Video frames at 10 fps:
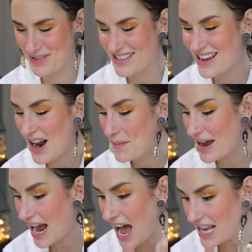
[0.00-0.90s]
put that on
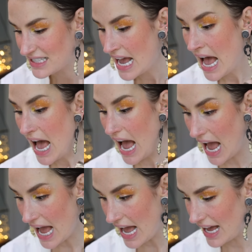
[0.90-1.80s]
my eyes.
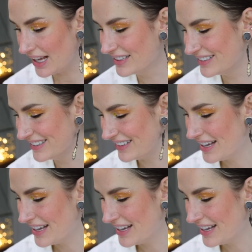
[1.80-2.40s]
Ah!